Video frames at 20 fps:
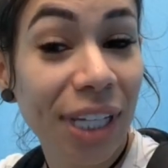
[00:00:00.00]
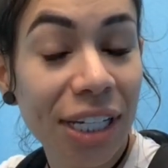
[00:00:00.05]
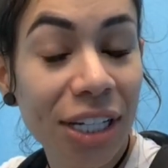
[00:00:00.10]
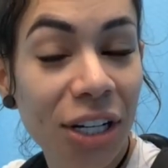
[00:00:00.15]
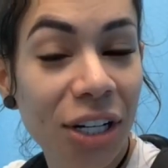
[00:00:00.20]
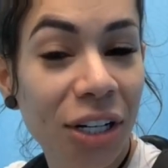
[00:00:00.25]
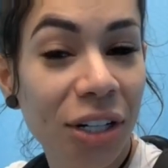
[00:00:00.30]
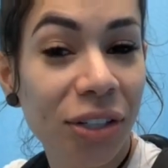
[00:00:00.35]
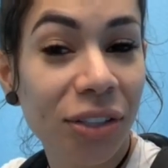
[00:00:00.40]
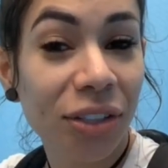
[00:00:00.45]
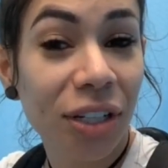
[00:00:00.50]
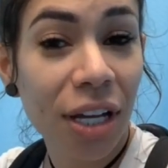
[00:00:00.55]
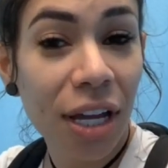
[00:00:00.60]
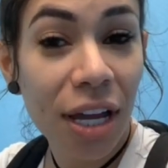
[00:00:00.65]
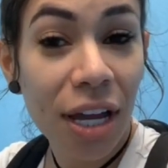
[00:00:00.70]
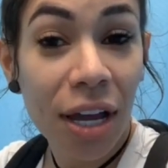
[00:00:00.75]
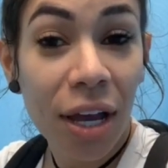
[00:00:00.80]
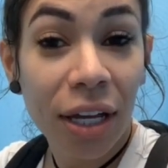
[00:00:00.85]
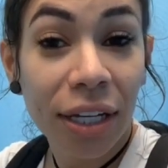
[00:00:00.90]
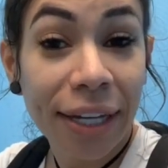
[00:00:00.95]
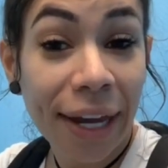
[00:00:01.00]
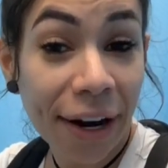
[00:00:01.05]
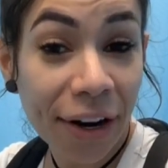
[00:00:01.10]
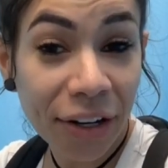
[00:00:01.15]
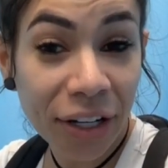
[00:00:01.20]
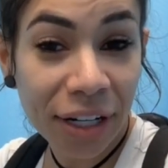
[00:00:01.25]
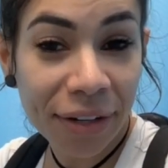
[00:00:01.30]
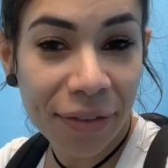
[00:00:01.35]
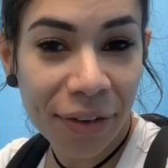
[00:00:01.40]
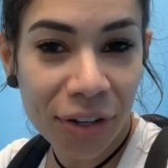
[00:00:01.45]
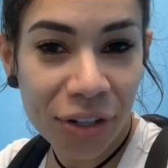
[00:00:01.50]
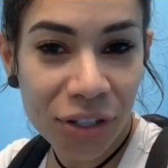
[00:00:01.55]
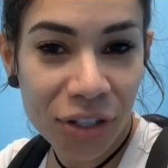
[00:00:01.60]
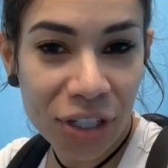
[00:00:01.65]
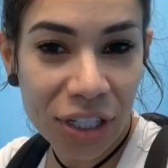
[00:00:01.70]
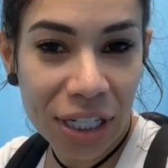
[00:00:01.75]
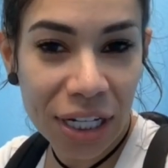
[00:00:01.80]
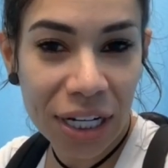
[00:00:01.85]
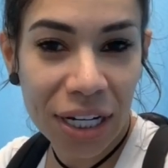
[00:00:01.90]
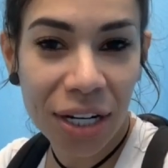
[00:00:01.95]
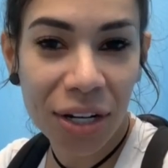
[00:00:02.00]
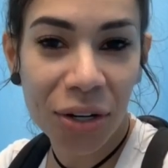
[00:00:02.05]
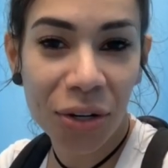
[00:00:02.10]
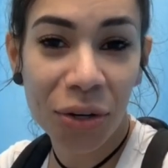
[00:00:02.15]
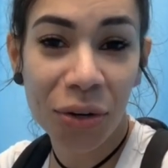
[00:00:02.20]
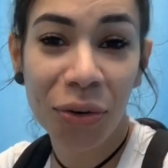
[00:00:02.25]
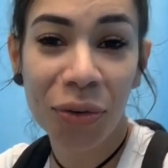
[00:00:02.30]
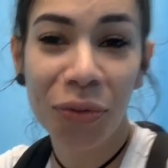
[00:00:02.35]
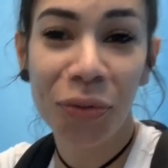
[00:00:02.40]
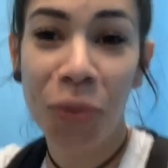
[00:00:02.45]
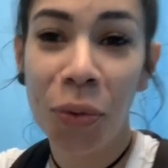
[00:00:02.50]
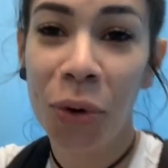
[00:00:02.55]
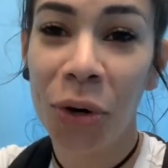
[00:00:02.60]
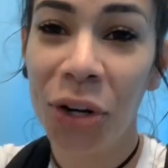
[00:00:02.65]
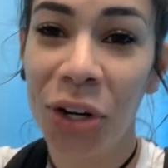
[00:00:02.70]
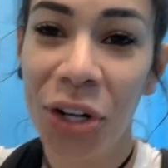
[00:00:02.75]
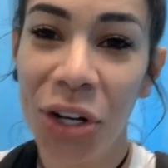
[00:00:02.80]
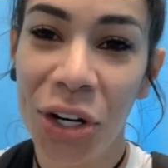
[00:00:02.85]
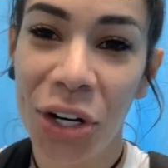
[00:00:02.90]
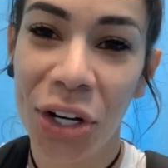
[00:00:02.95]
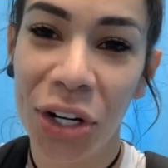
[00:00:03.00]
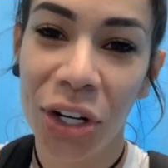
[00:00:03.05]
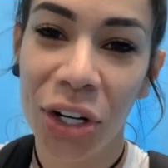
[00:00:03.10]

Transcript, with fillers: You know, caregivers for